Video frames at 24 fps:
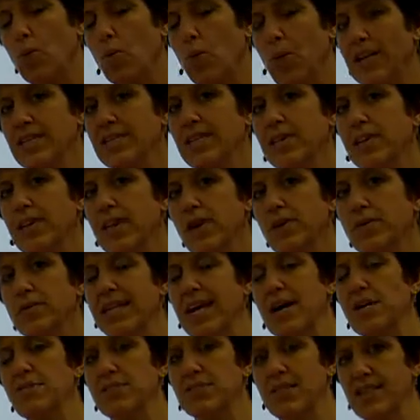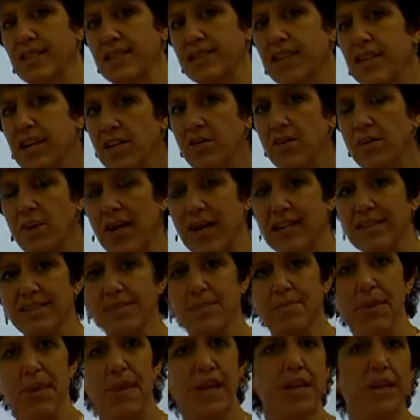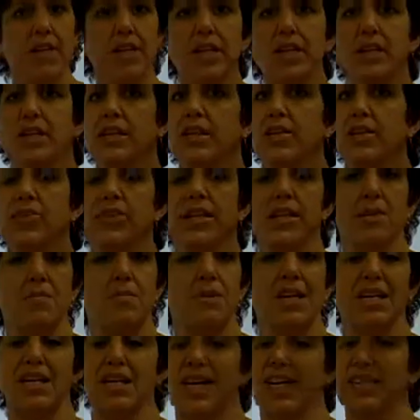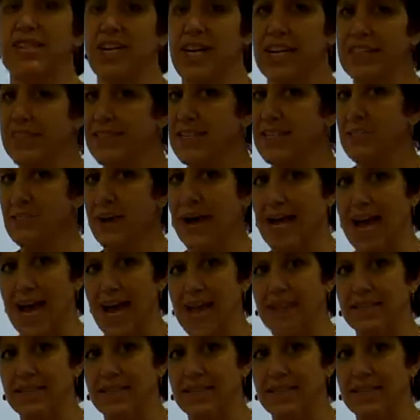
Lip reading: Once it goes out into the cytoplasm, it could literally be digested by